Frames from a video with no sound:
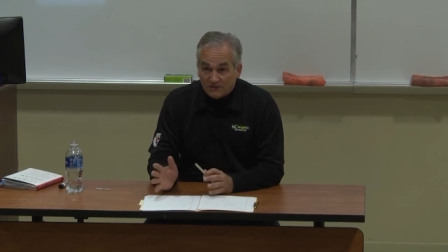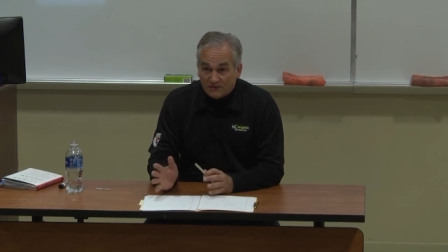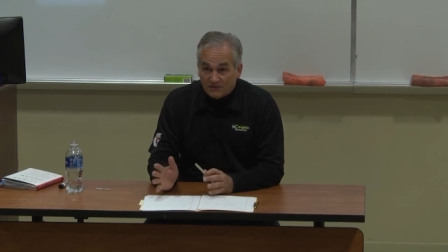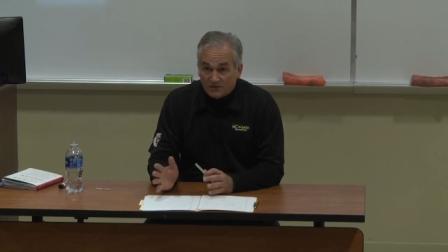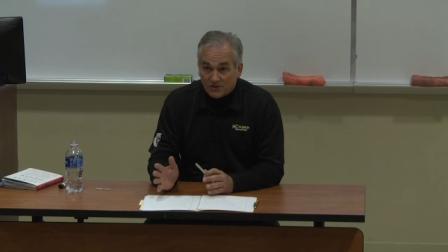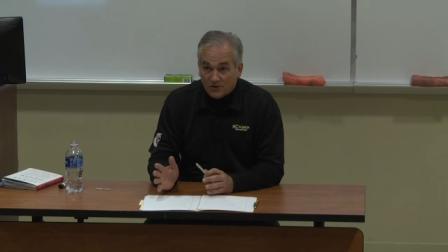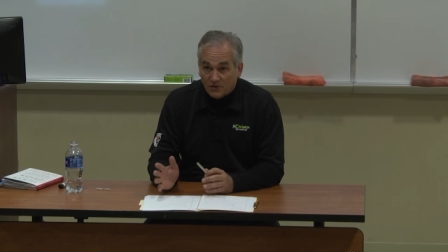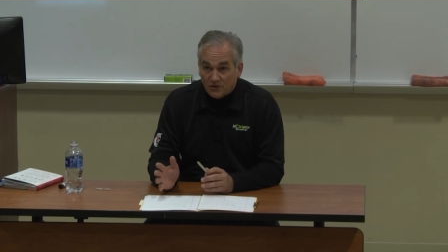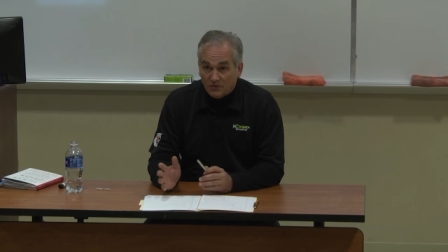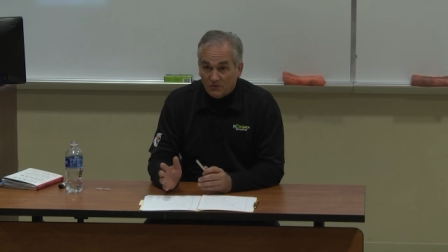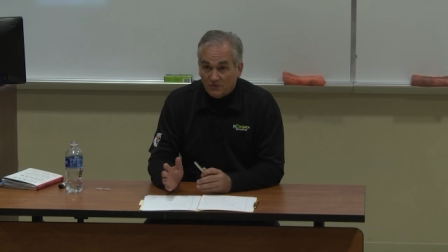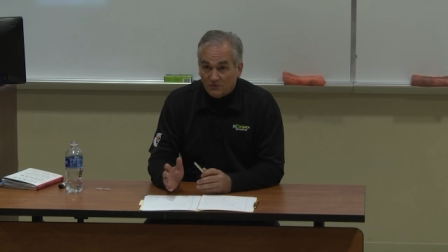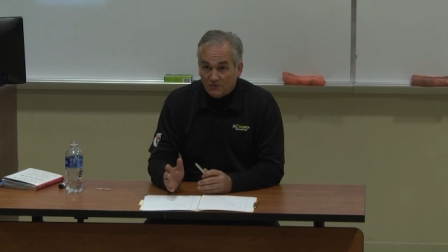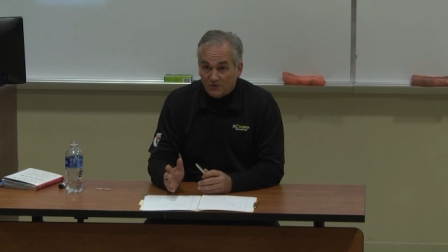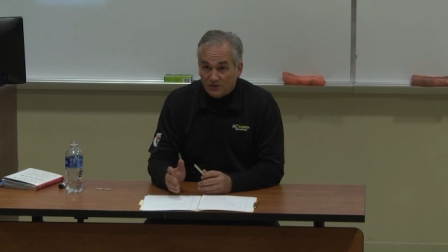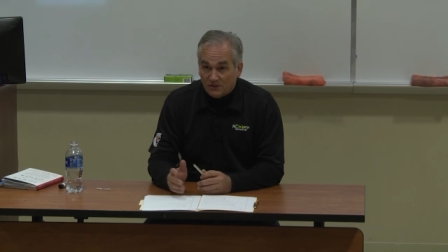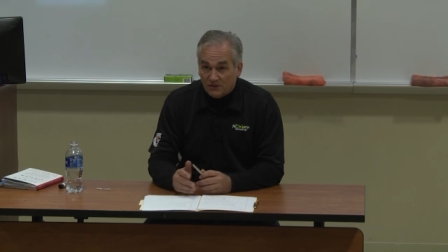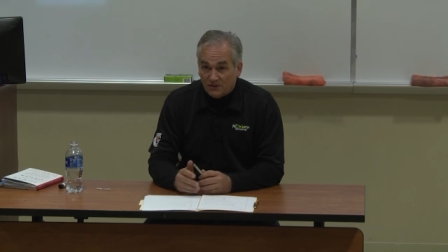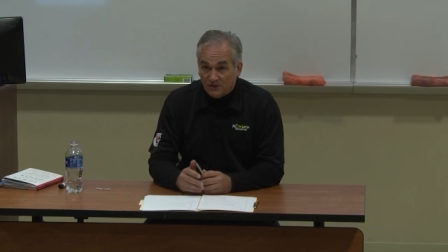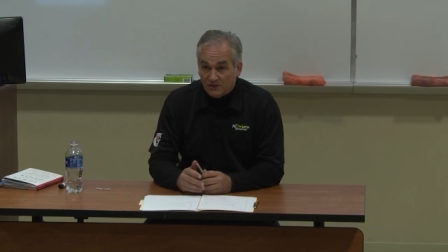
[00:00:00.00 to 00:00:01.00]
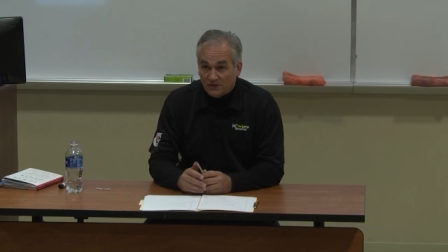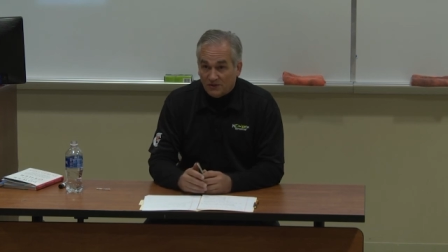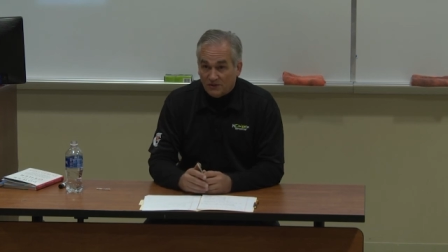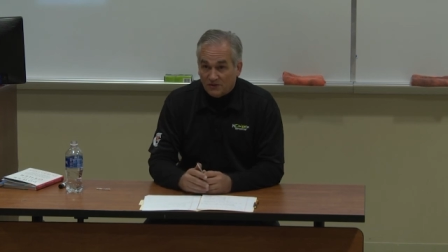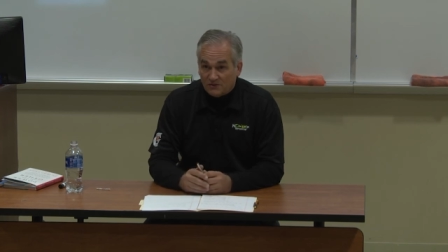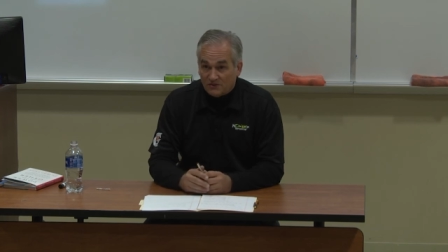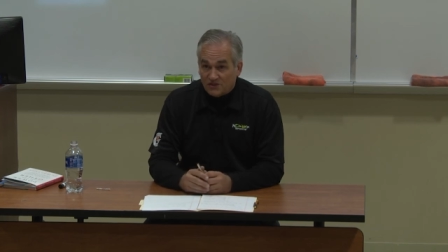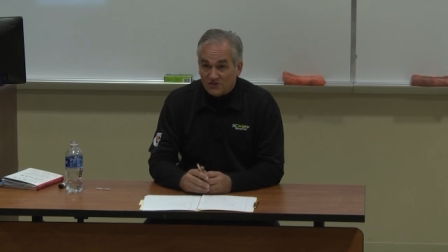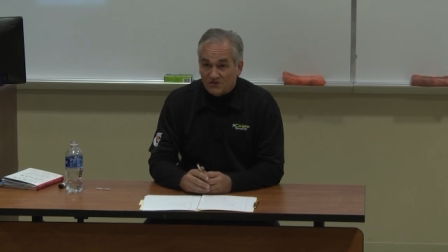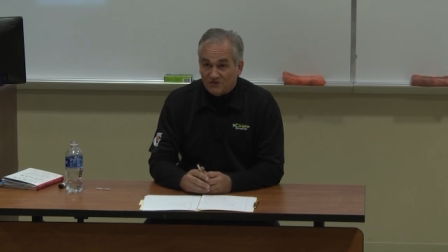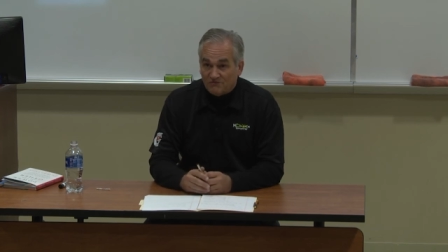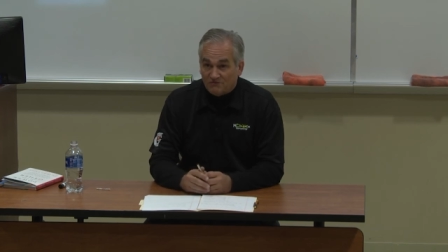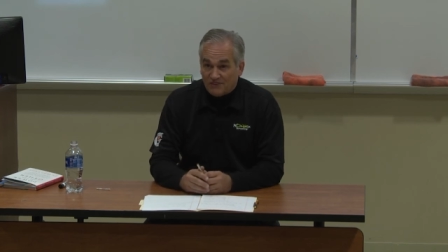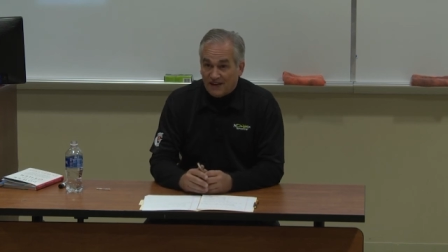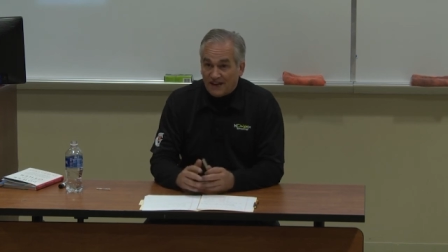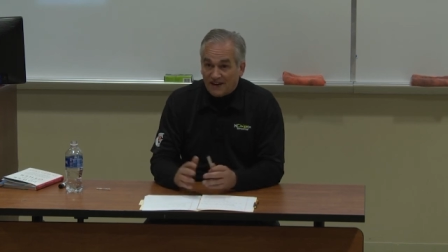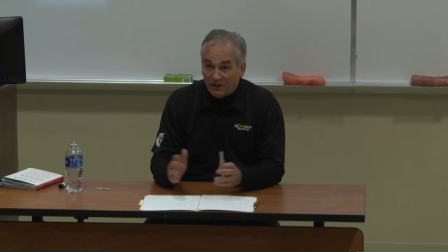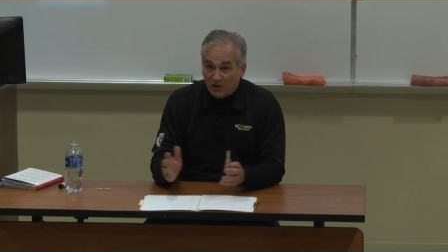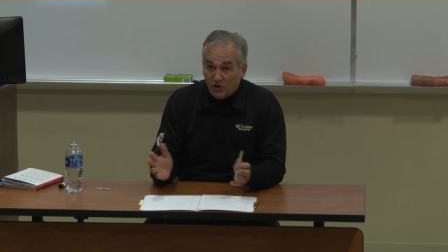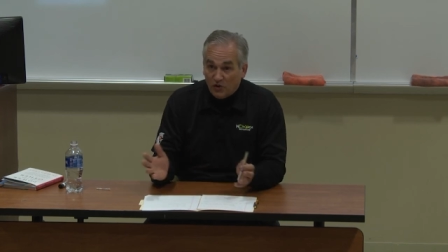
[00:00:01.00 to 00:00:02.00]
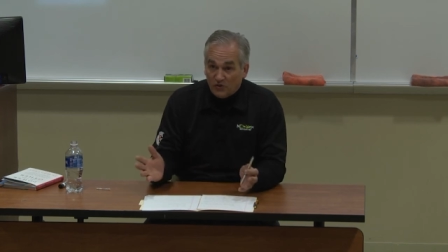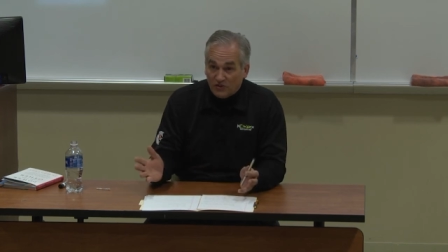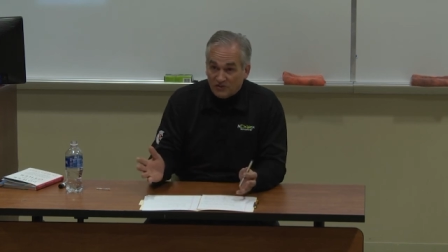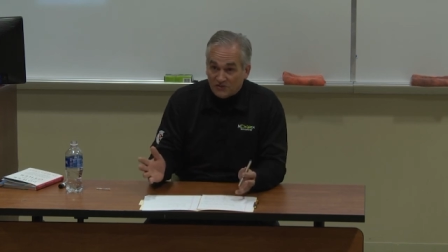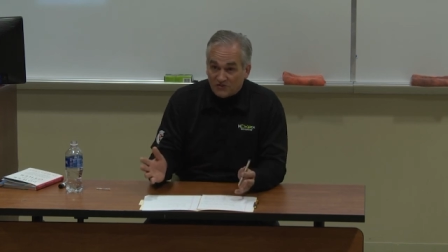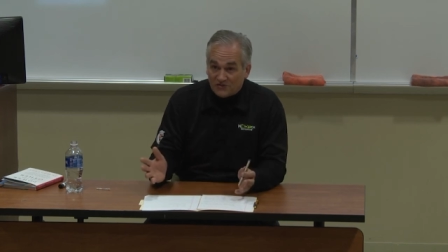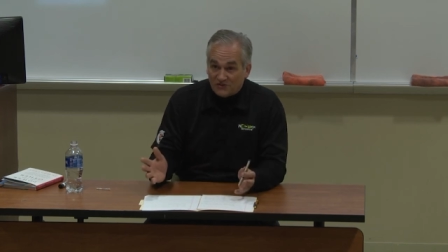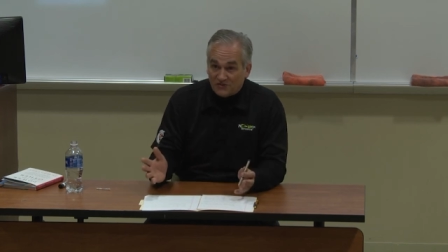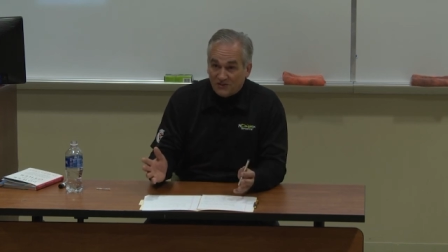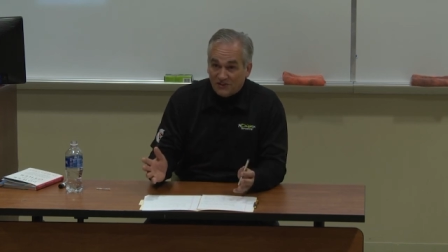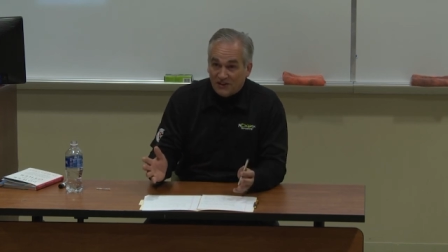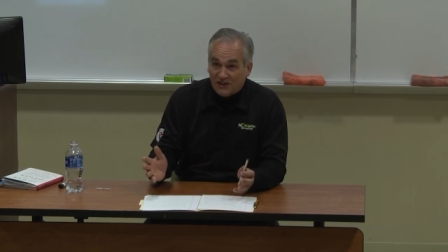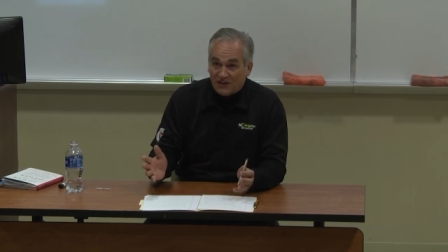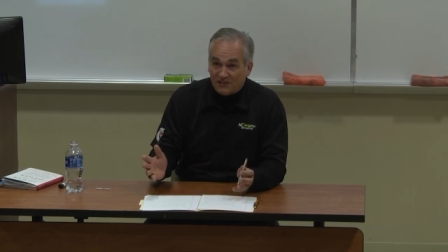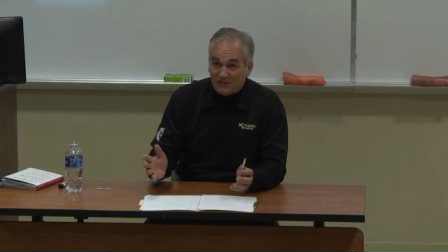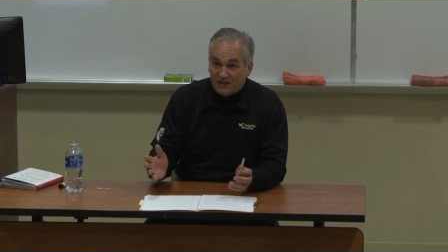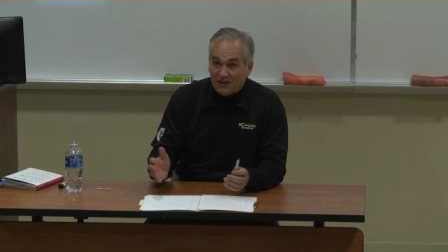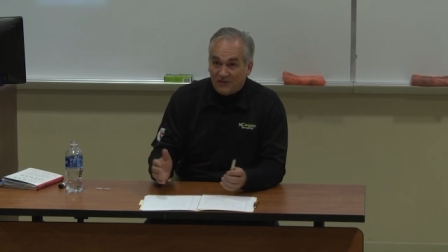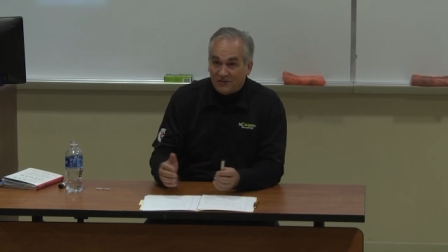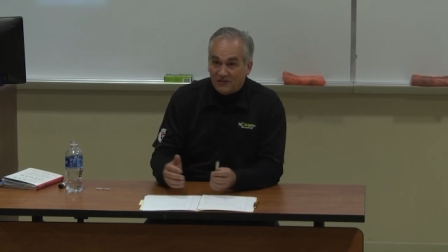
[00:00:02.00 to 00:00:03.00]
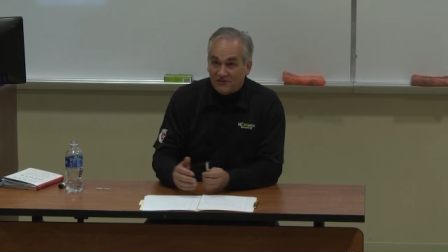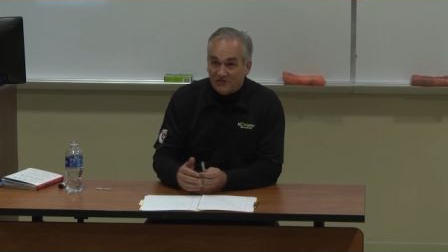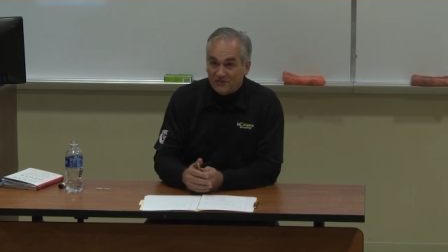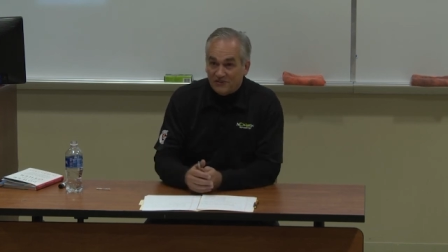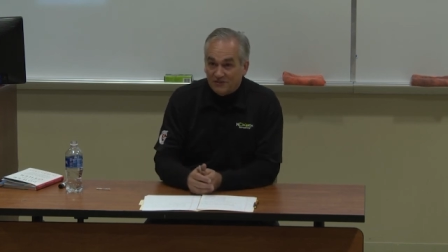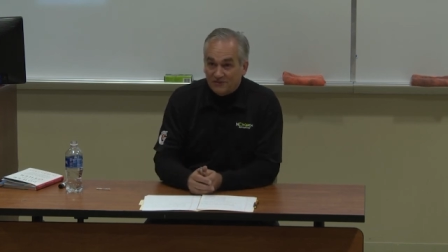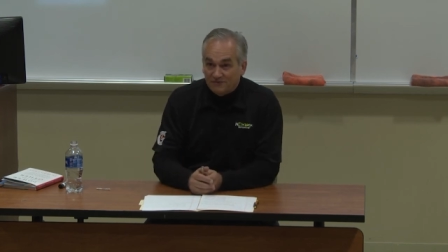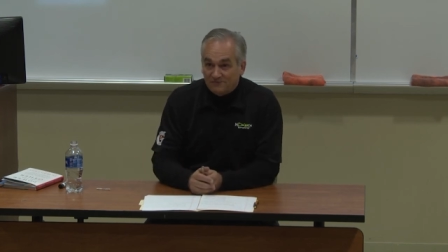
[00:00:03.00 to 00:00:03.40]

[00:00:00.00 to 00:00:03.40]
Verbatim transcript: So you know just that alone is a lot of hours.